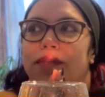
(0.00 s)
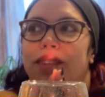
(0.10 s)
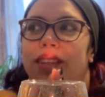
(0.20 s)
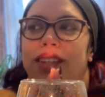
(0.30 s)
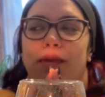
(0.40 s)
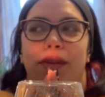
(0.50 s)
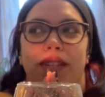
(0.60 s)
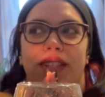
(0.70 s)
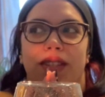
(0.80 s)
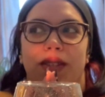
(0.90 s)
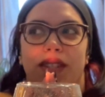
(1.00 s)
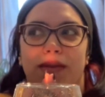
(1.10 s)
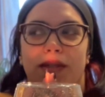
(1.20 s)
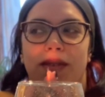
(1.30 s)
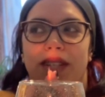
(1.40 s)
the person goes
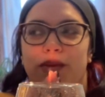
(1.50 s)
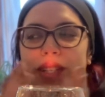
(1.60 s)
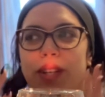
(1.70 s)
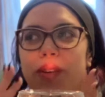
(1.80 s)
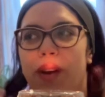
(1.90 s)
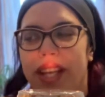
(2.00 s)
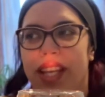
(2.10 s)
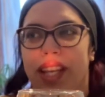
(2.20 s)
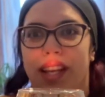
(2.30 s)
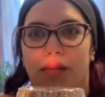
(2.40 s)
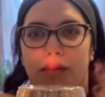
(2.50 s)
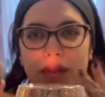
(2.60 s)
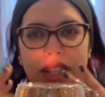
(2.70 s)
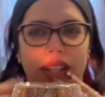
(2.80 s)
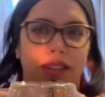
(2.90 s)
up to me and he was like, "Oh, I can't
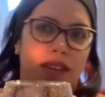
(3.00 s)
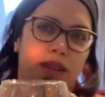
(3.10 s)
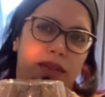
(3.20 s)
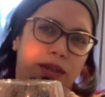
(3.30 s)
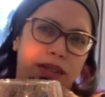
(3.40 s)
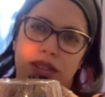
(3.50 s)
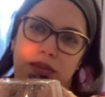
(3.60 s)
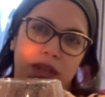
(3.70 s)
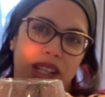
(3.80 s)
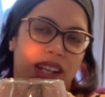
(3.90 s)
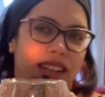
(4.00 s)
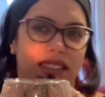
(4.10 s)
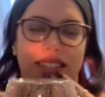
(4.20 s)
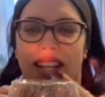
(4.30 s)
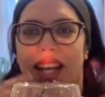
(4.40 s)
read you." And I'm like, "What do you mean?" And
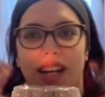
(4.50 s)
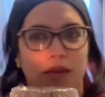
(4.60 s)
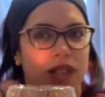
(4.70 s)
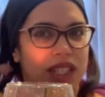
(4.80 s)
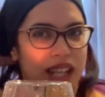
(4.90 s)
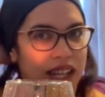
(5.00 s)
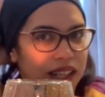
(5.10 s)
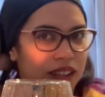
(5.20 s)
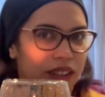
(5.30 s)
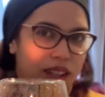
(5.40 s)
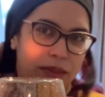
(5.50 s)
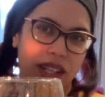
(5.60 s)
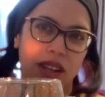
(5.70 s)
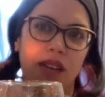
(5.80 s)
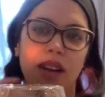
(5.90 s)
he's like, "What sign are you?" And I'm
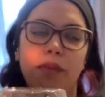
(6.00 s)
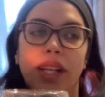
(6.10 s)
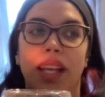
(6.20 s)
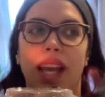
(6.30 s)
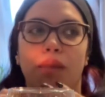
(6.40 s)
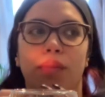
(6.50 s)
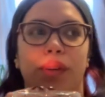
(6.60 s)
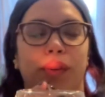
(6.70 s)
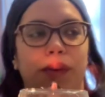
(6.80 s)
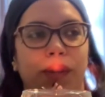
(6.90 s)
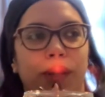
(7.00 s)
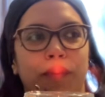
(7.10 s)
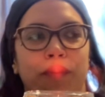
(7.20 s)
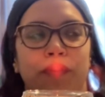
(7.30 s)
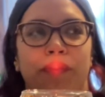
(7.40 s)
like, "Oh, I'm a Capricorn."
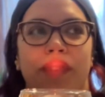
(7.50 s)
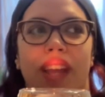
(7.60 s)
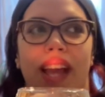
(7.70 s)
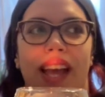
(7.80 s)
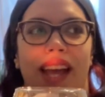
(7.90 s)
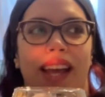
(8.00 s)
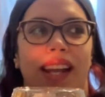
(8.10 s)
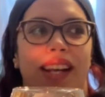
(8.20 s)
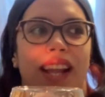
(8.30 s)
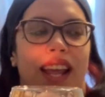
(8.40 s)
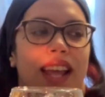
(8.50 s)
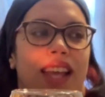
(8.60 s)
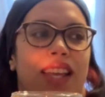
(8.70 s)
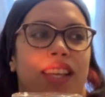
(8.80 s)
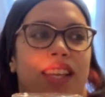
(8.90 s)
And
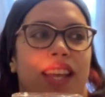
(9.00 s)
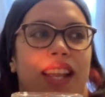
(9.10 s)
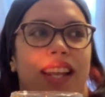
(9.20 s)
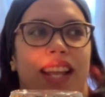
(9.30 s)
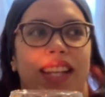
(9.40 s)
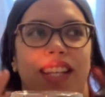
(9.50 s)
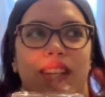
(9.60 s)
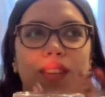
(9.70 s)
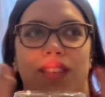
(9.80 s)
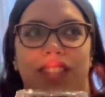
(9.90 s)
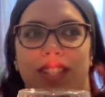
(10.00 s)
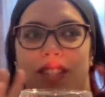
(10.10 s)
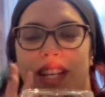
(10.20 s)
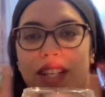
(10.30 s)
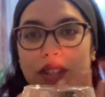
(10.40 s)
then he goes
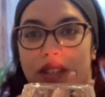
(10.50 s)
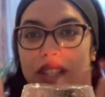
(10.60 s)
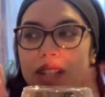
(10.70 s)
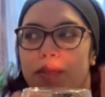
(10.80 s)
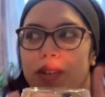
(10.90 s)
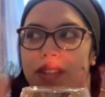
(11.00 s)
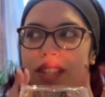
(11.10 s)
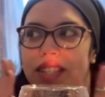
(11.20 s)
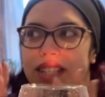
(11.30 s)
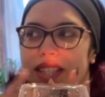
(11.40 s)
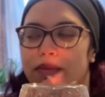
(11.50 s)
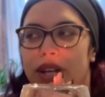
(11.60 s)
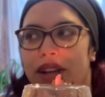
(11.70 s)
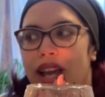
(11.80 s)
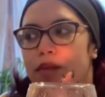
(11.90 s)
into like, you know, telling me all these things
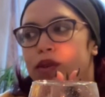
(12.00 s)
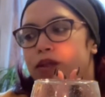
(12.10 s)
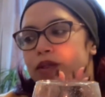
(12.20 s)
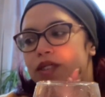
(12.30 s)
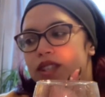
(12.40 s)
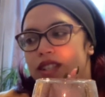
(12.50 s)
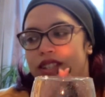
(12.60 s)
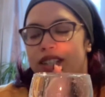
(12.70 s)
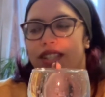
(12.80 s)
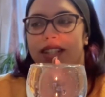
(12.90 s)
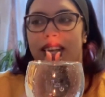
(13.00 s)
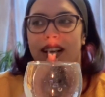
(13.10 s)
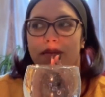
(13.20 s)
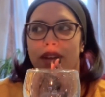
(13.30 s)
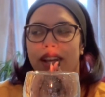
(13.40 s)
about Capricorns and this and that. And
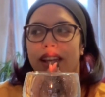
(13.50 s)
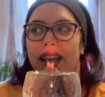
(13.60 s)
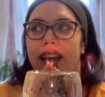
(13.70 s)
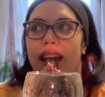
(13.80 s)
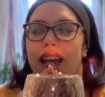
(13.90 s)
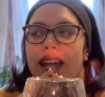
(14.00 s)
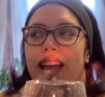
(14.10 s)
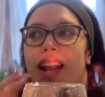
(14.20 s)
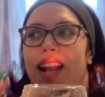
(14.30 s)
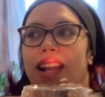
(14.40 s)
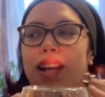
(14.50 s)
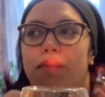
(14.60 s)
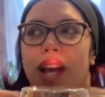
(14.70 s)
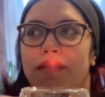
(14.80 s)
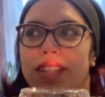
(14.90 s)
I'm like, yeah. And I'm
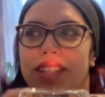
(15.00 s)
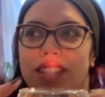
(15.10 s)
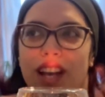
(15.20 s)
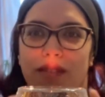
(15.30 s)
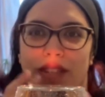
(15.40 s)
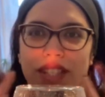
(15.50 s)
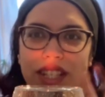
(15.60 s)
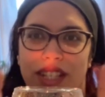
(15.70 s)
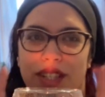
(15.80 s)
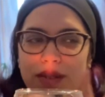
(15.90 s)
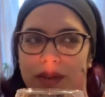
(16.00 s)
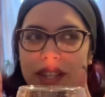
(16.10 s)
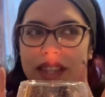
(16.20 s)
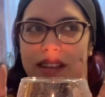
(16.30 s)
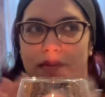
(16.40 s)
having this conversation
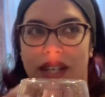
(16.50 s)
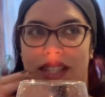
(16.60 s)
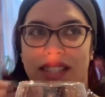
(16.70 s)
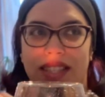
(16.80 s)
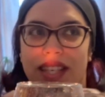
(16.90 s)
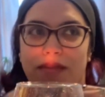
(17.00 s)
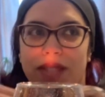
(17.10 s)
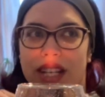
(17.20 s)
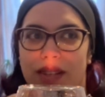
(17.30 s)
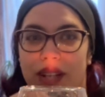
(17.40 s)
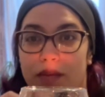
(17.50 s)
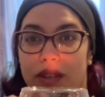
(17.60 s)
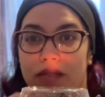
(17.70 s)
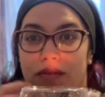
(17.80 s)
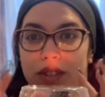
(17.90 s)
with him, but at the same time that I'm
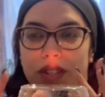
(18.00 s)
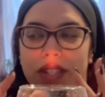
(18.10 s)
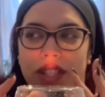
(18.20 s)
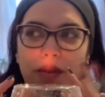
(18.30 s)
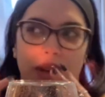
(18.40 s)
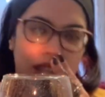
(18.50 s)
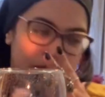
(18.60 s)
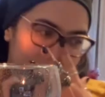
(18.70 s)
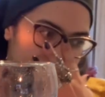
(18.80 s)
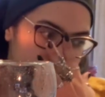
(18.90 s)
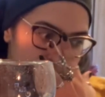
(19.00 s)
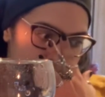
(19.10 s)
conversing with him,